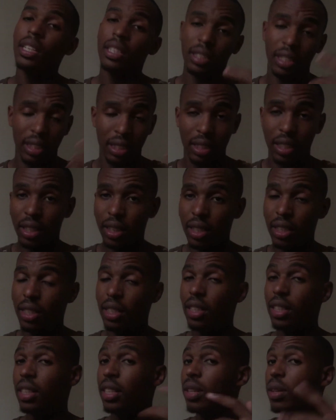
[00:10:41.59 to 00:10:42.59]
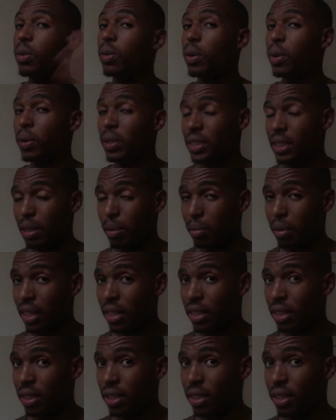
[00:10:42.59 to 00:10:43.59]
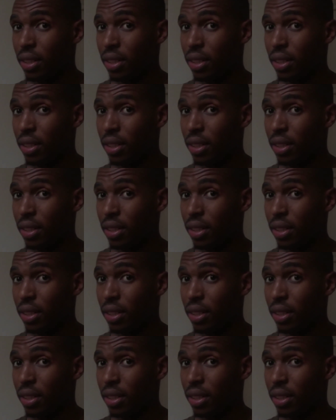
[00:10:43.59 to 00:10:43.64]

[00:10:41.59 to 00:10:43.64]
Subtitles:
They did the deed, where was the money?